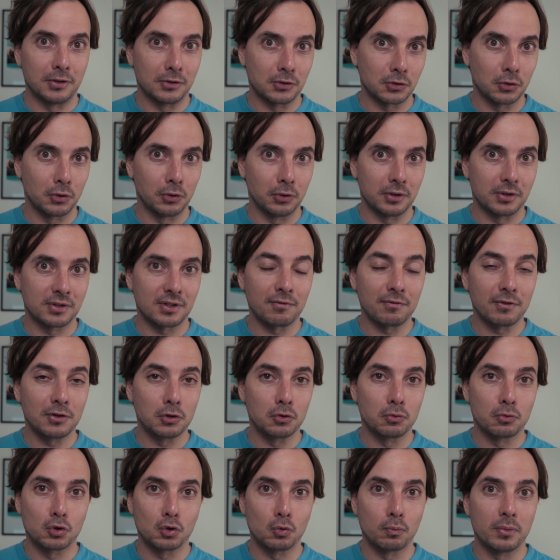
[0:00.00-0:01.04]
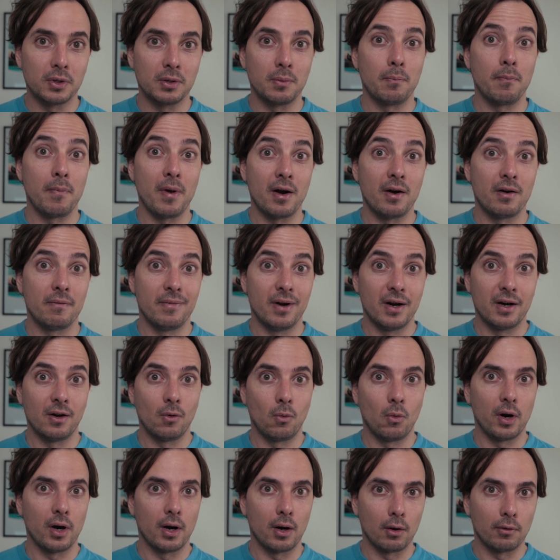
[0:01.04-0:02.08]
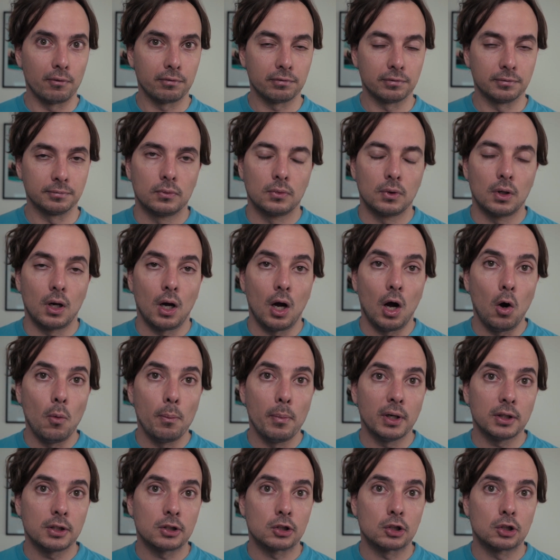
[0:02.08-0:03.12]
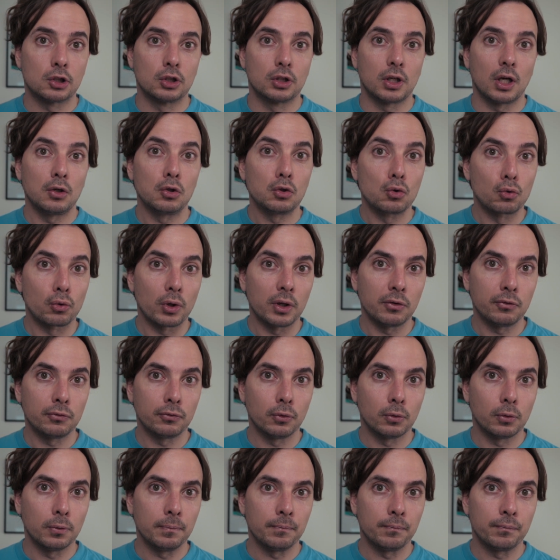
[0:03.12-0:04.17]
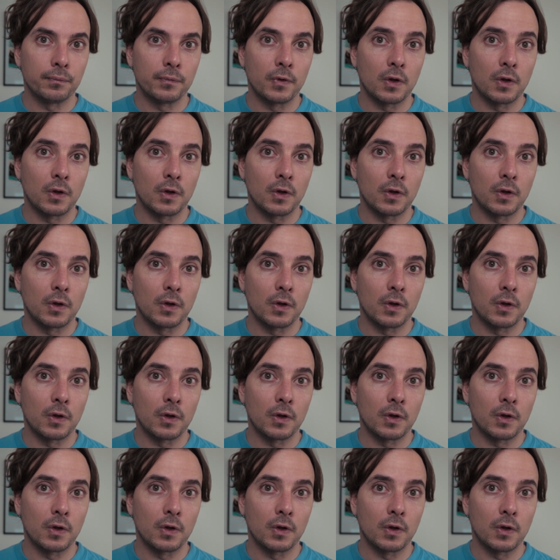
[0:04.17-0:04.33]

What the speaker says: So it's something you should be very, very aware of. How much can you rent for?